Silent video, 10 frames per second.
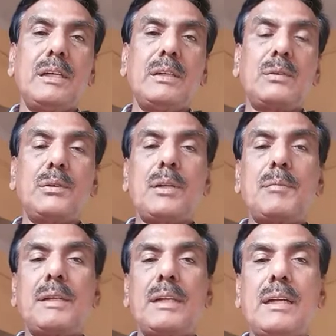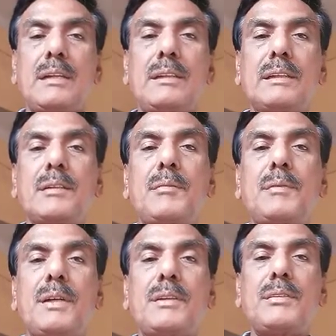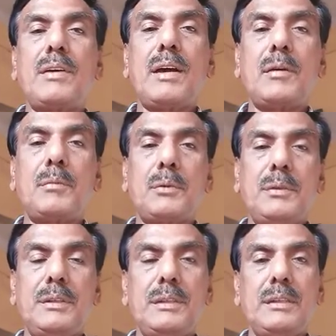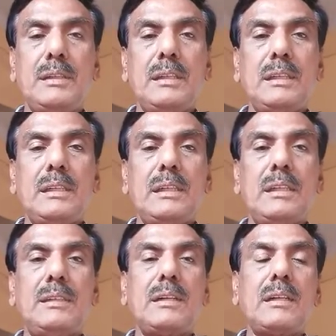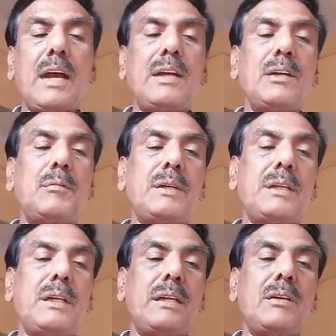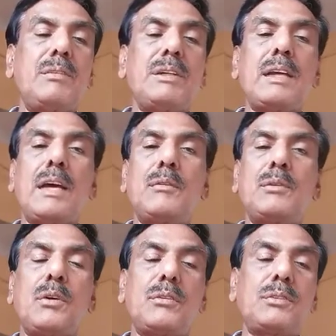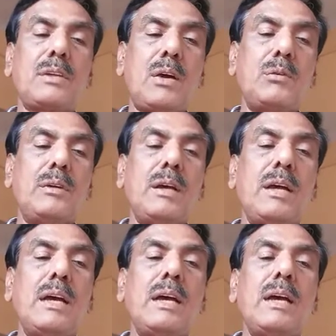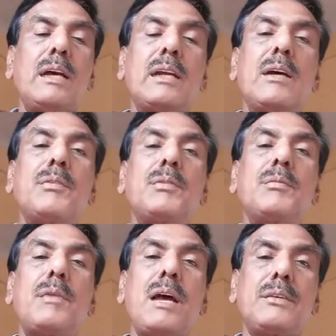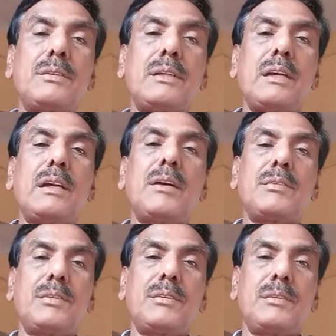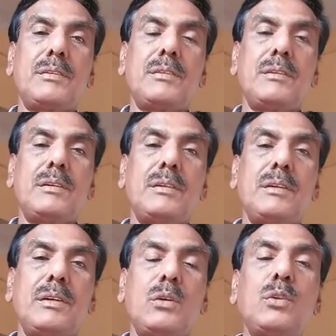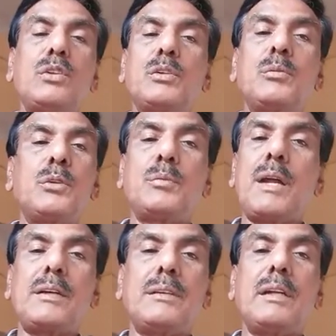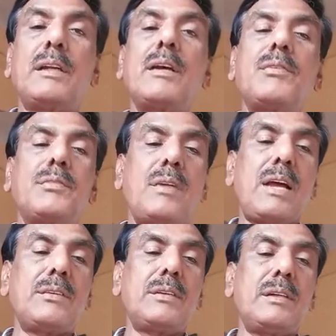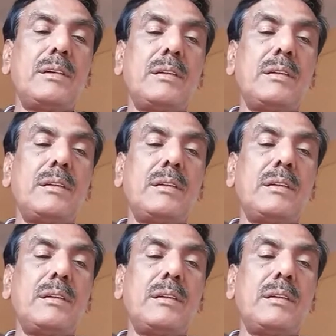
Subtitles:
So the material, this compressed fireboard, it is a kind of material which absorbs sound. Rough plaster, not a smooth plaster, rough plaster,